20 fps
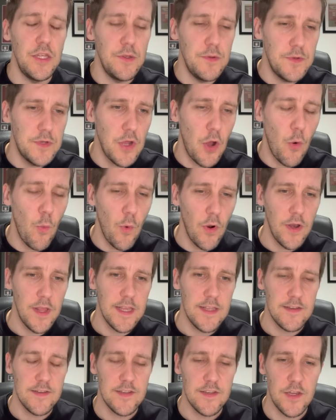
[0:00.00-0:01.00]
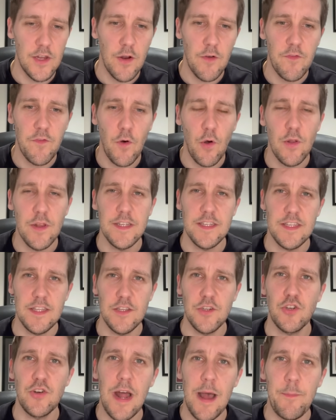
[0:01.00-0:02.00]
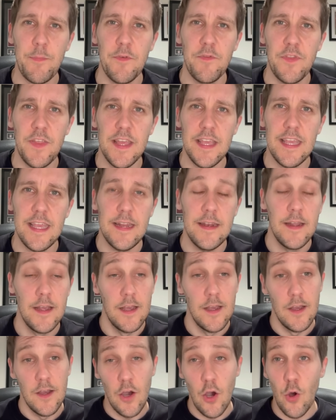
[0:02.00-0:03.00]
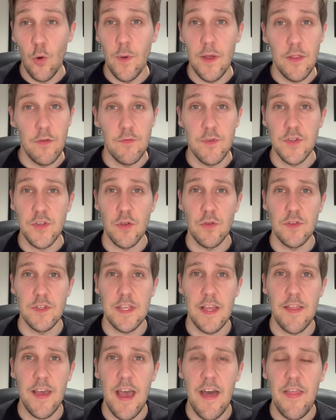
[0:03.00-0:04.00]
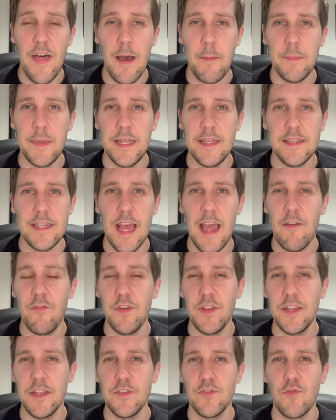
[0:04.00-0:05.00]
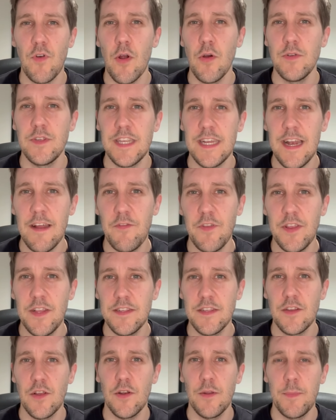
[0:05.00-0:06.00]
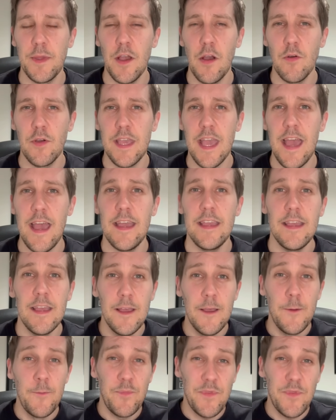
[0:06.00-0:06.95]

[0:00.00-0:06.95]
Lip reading: You don't want to, you know, fall into the trap of thinking, oh, well, the results are there, that means that everything's rosy and everything's going to be okay.